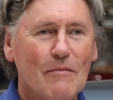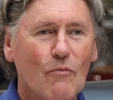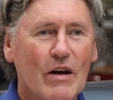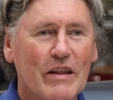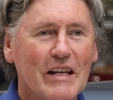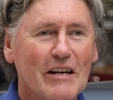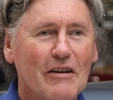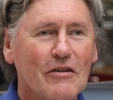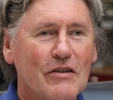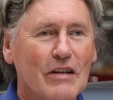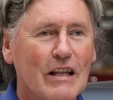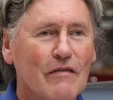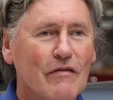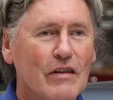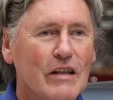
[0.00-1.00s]
when they got
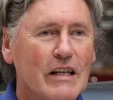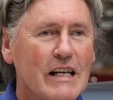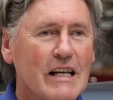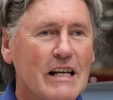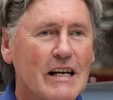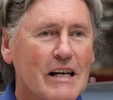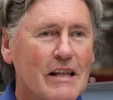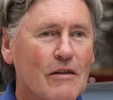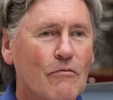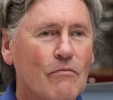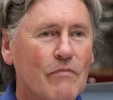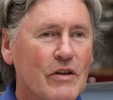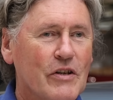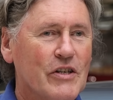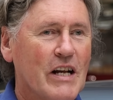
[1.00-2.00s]
delivered the
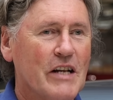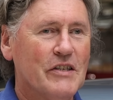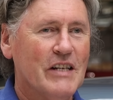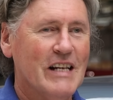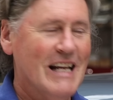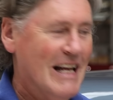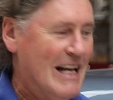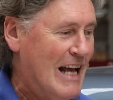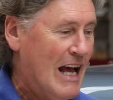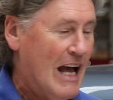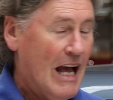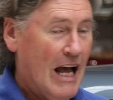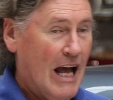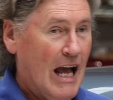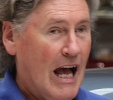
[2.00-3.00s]
chassis.
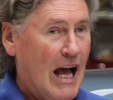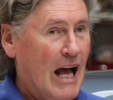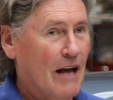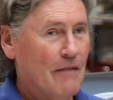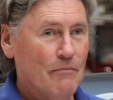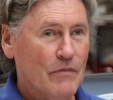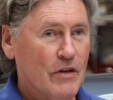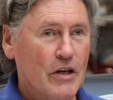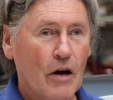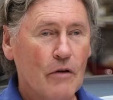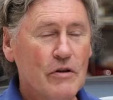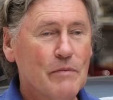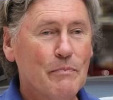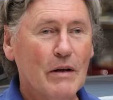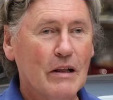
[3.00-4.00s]

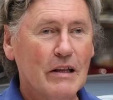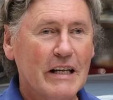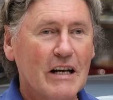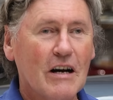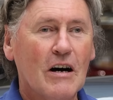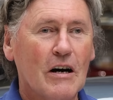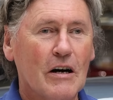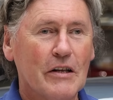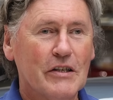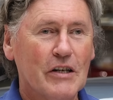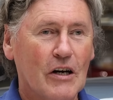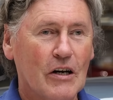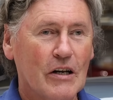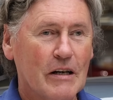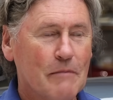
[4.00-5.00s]
Coach building art
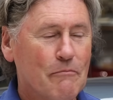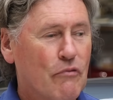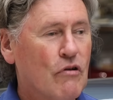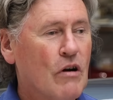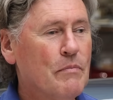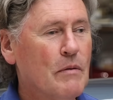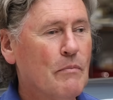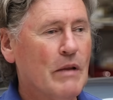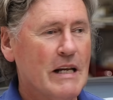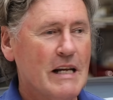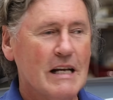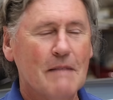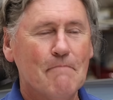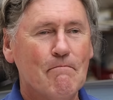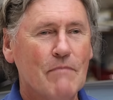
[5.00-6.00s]
on
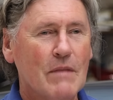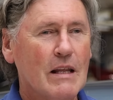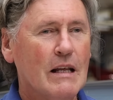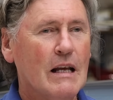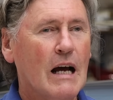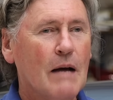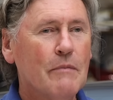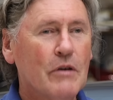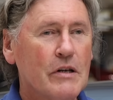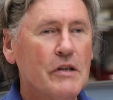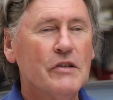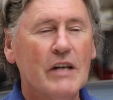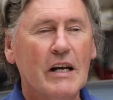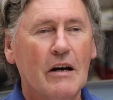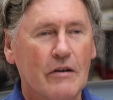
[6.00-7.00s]
probably, I'm going to
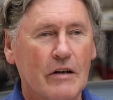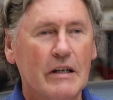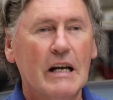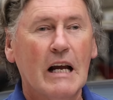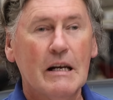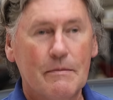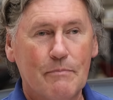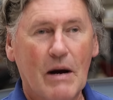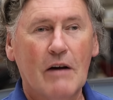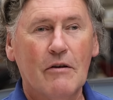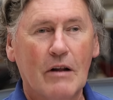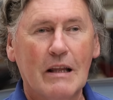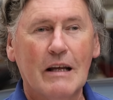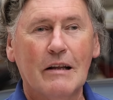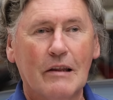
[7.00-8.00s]
say on an
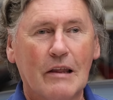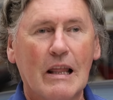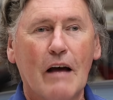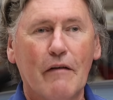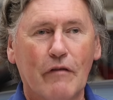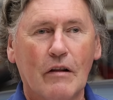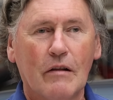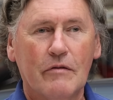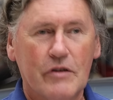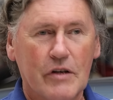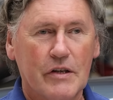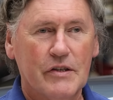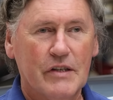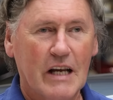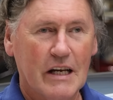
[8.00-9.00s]
unparalleled level,
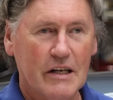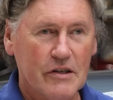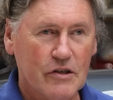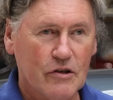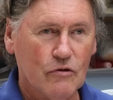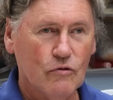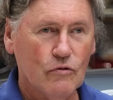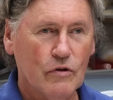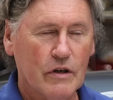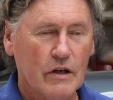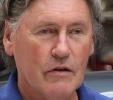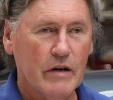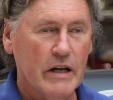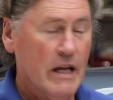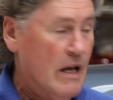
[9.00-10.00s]
just
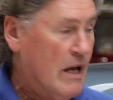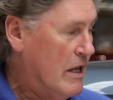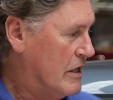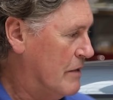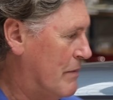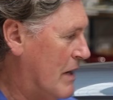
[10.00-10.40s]
extraordinary to